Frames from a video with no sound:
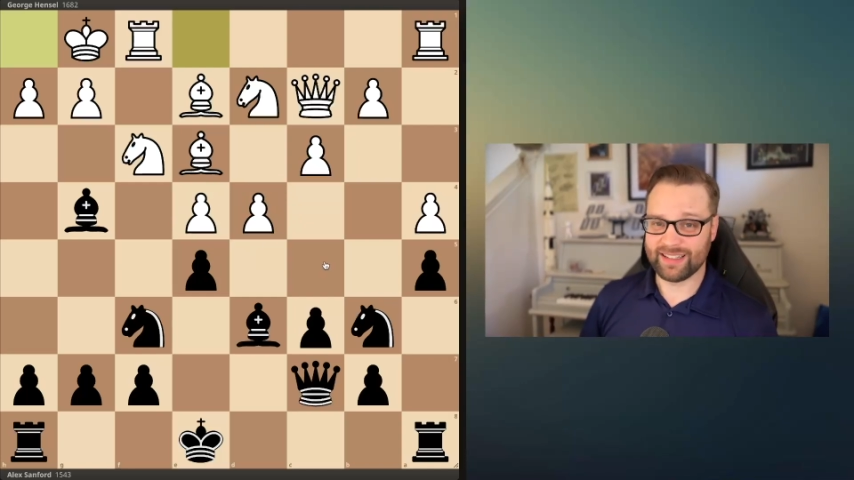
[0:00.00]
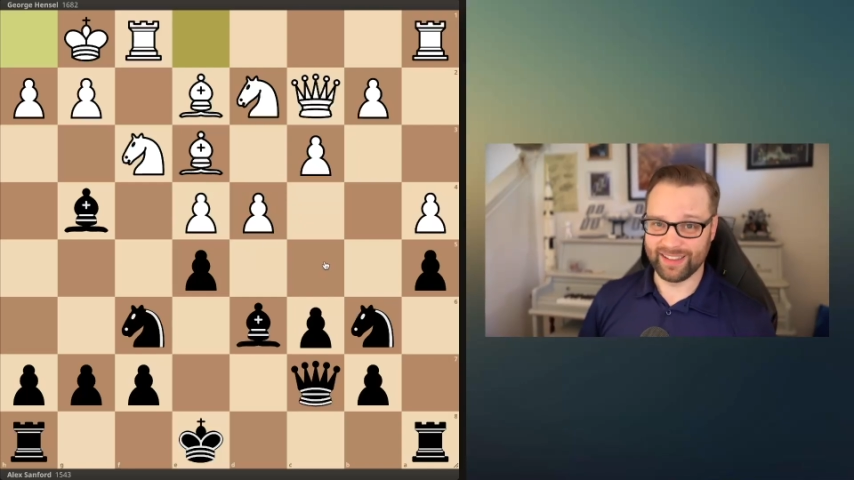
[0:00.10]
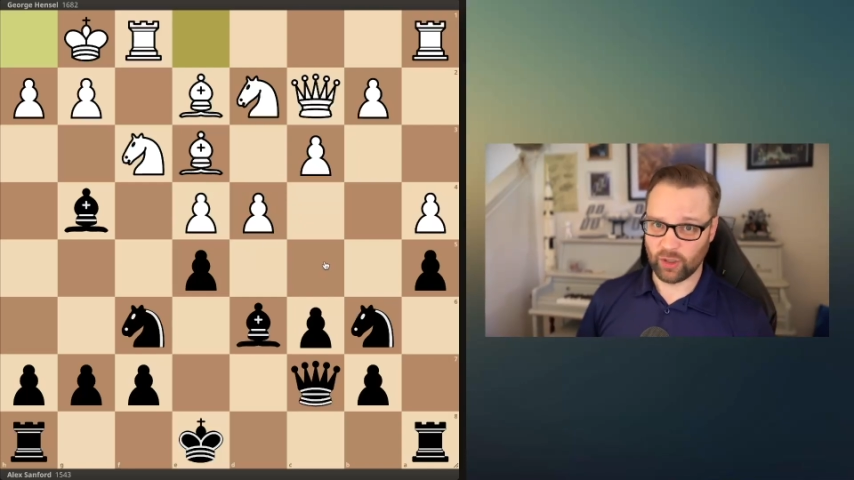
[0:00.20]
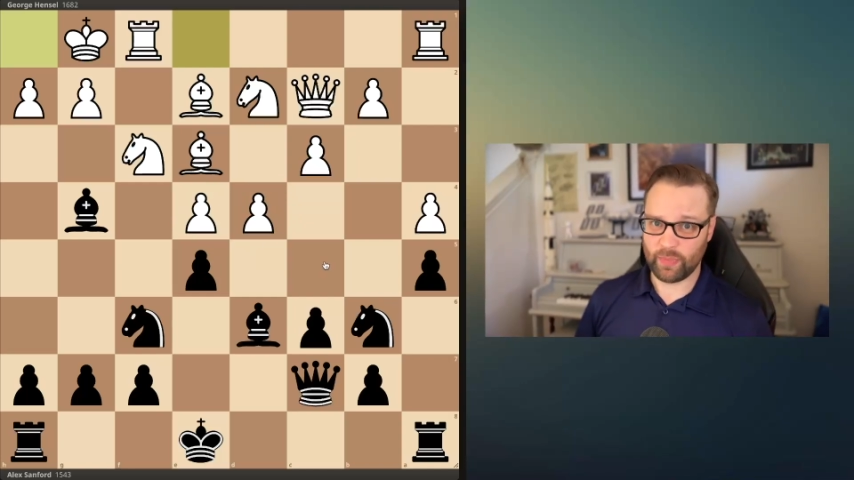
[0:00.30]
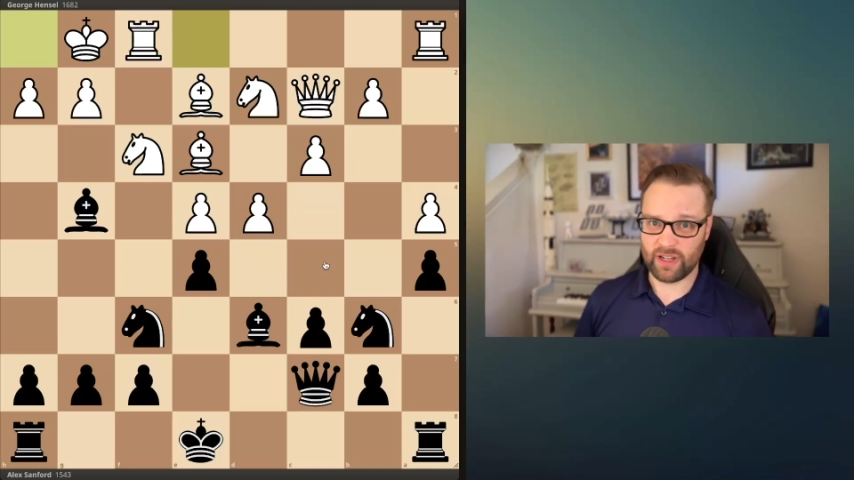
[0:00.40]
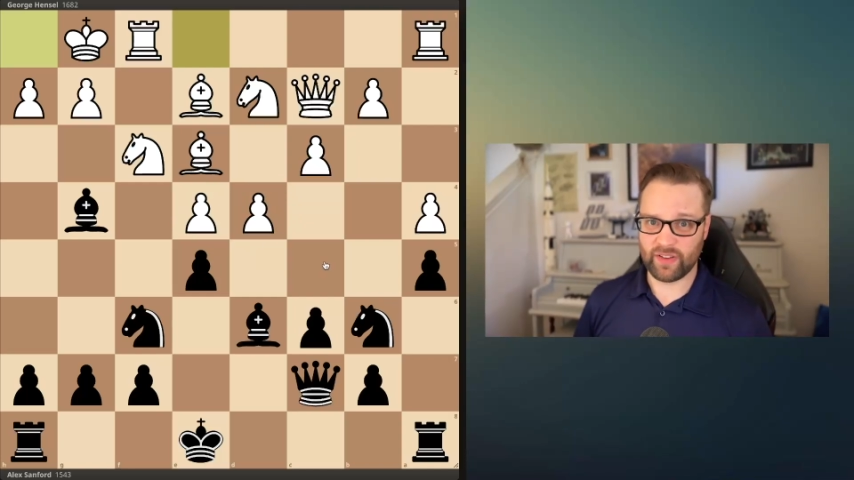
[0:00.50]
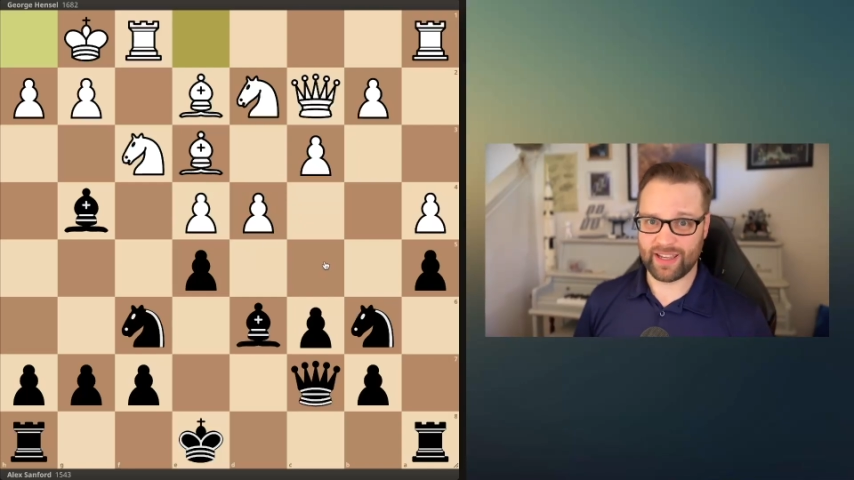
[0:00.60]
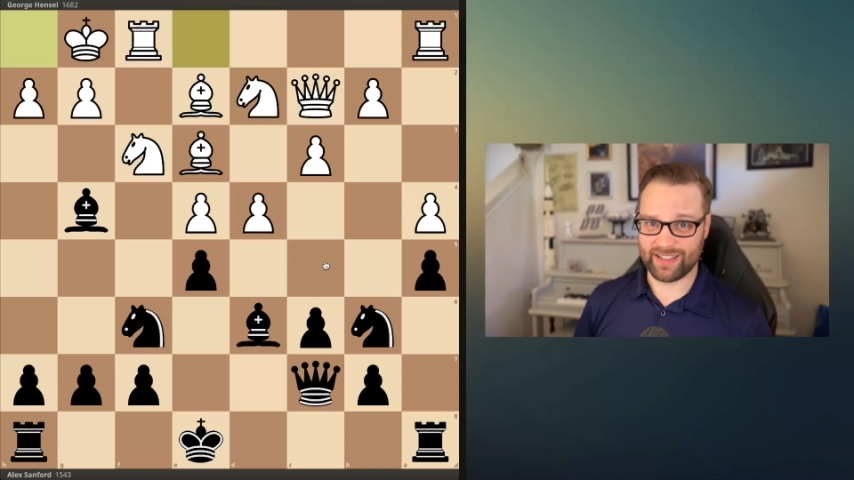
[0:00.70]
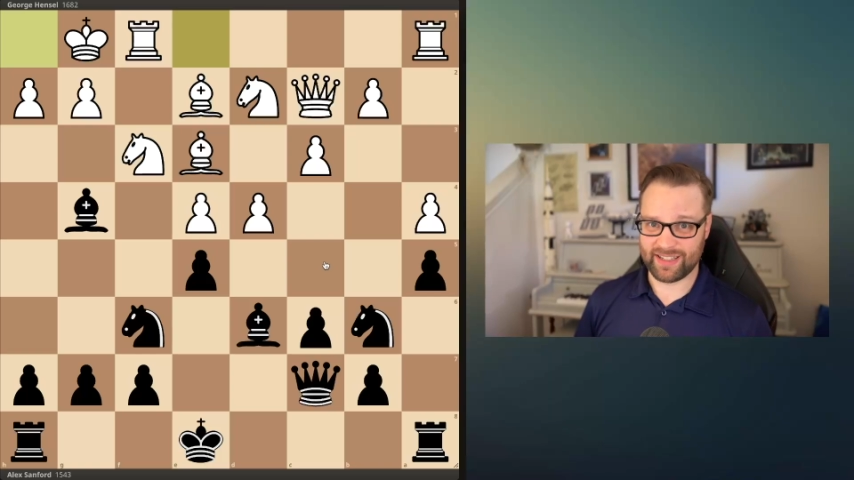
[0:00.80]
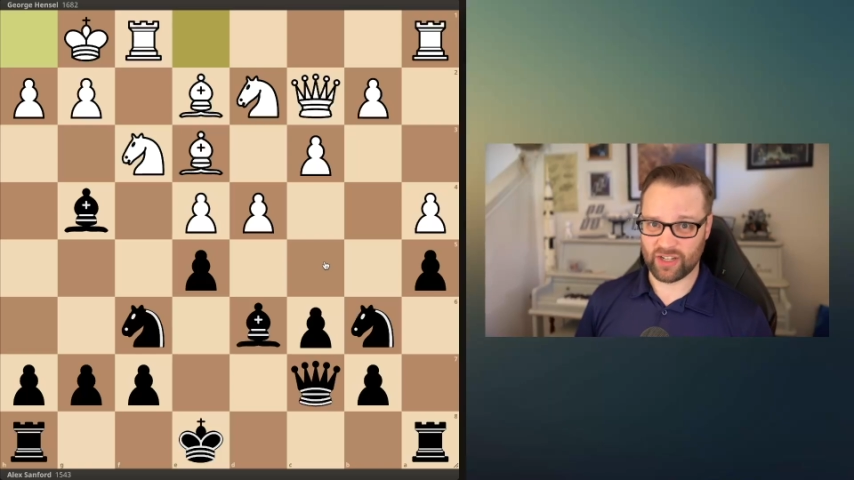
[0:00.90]
little bit of a
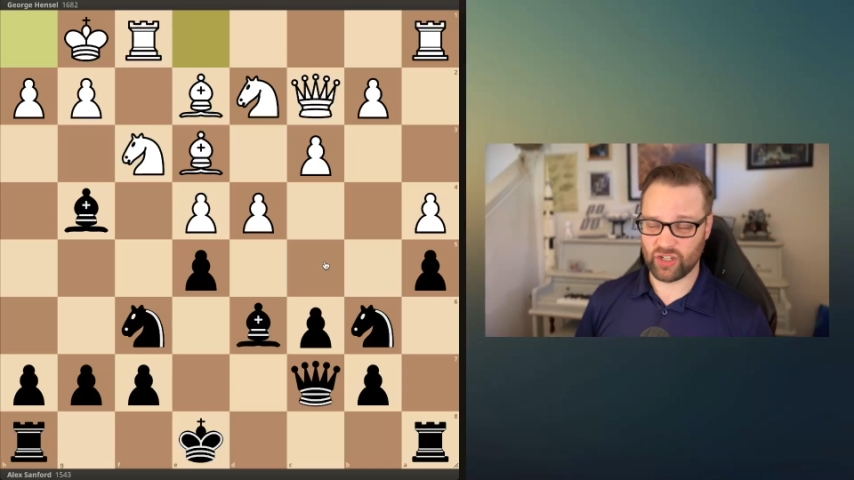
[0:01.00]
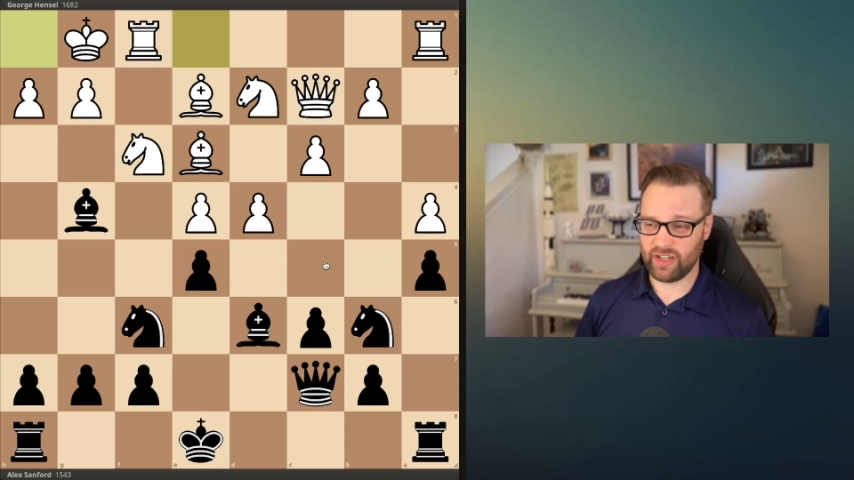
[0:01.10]
concession,